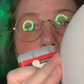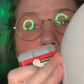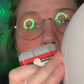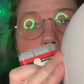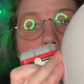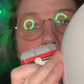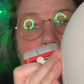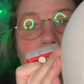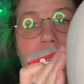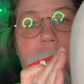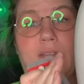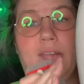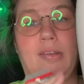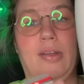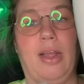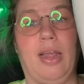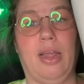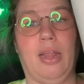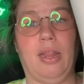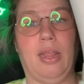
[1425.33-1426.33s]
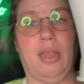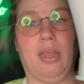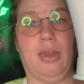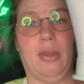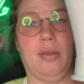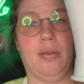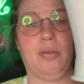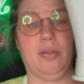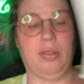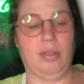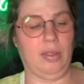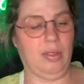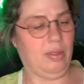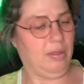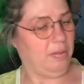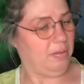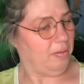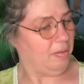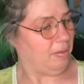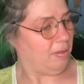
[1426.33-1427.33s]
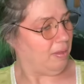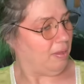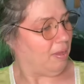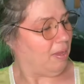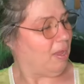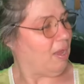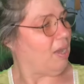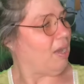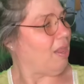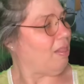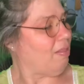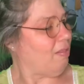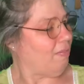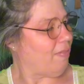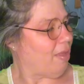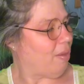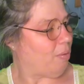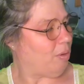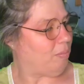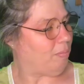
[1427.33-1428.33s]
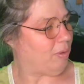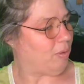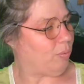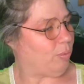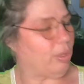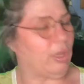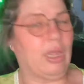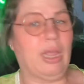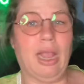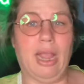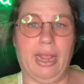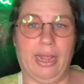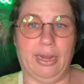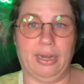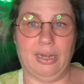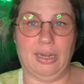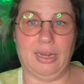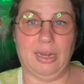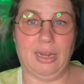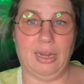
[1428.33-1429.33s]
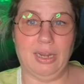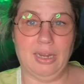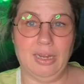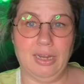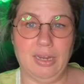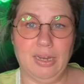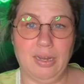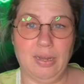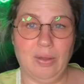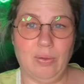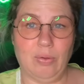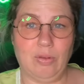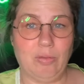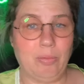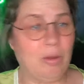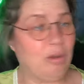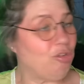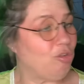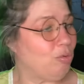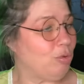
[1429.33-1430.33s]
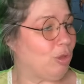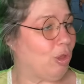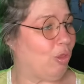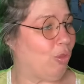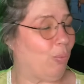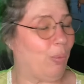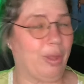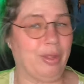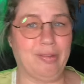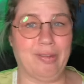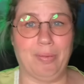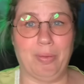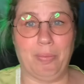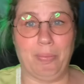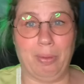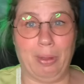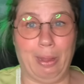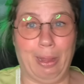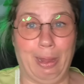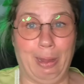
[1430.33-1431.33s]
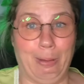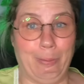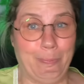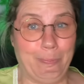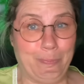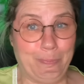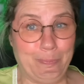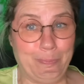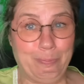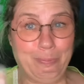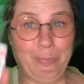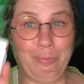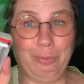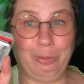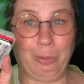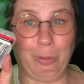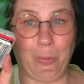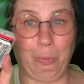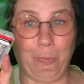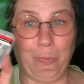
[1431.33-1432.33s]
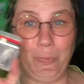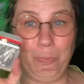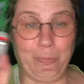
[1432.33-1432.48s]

so I can style it. I thought that would be really handy, especially with all the wigs I've been buying. So